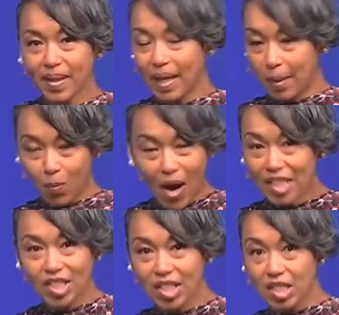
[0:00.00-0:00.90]
And I'm
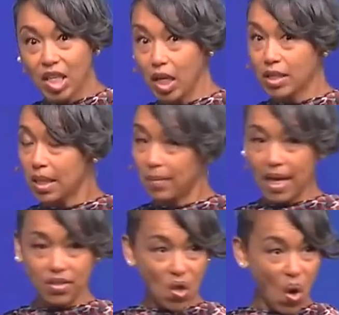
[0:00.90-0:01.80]
watching these kids, I'm
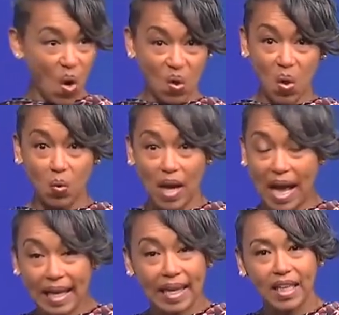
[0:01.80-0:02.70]
like, doggone,
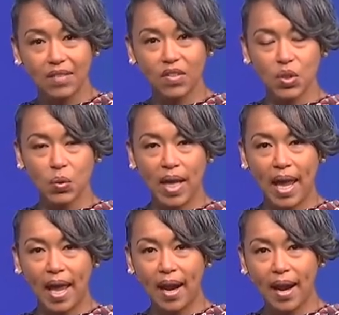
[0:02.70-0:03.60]
I can't even do
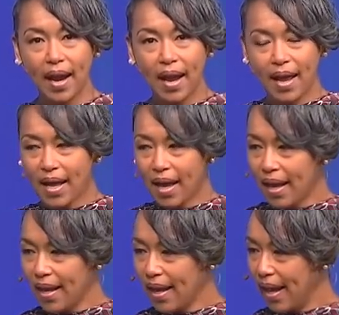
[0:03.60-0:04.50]
that.
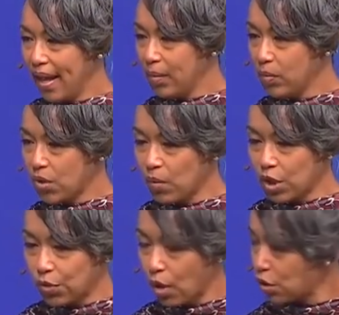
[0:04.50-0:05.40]
And so we
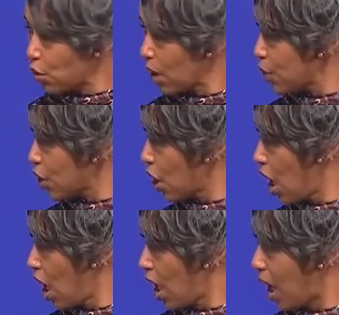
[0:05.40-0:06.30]
throw scripture.
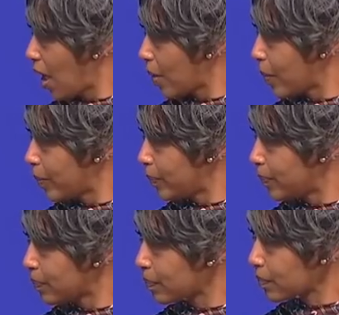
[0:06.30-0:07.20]
This wasn't their
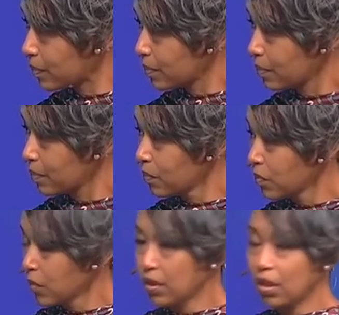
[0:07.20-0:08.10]
parents making them learn
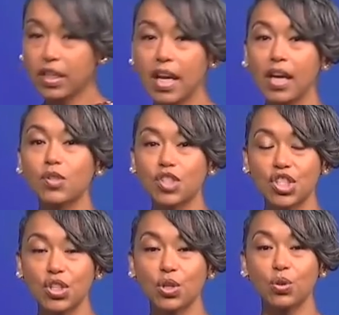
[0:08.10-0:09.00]
that. No, yeah, it was the
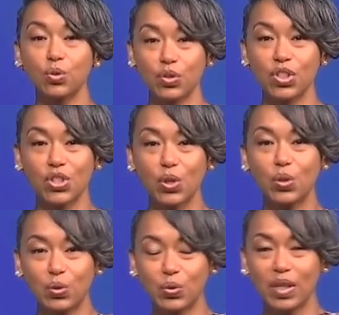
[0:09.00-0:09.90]
school. The
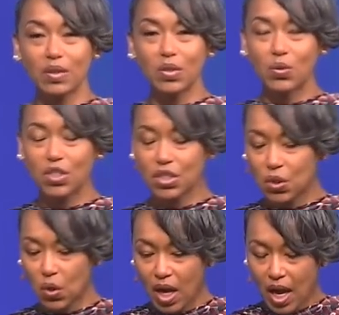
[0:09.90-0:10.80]
school. Yeah, it was a Christian
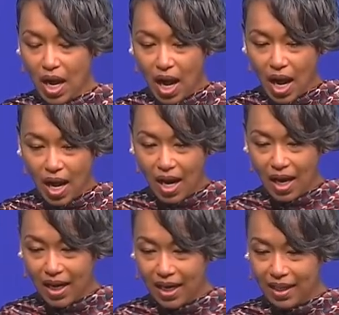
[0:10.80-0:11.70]
school. I know y'all thought we had
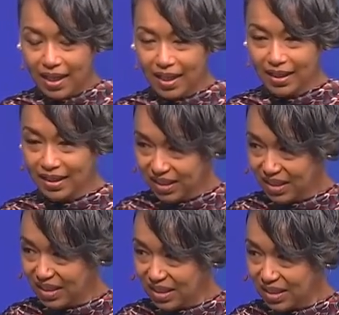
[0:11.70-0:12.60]
them at home. Quote
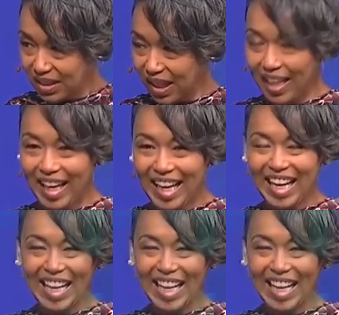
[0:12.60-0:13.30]
it, boy. Quote it.